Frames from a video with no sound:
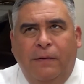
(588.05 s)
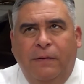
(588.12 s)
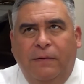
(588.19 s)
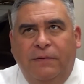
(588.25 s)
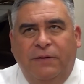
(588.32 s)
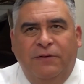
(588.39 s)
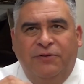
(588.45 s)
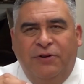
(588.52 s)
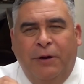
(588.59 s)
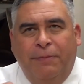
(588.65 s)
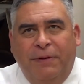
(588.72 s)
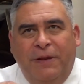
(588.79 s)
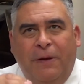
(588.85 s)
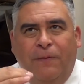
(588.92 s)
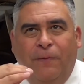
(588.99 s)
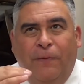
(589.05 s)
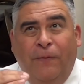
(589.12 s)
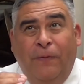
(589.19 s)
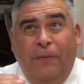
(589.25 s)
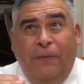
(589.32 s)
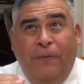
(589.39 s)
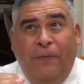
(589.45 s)
Let's sharpen that.
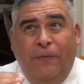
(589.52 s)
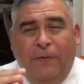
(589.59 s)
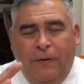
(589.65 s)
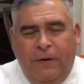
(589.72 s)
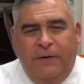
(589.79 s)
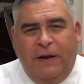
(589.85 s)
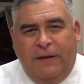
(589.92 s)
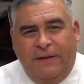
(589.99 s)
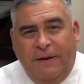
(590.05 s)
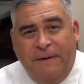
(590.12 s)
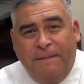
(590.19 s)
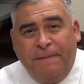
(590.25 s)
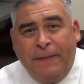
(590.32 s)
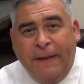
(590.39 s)
Okay, there.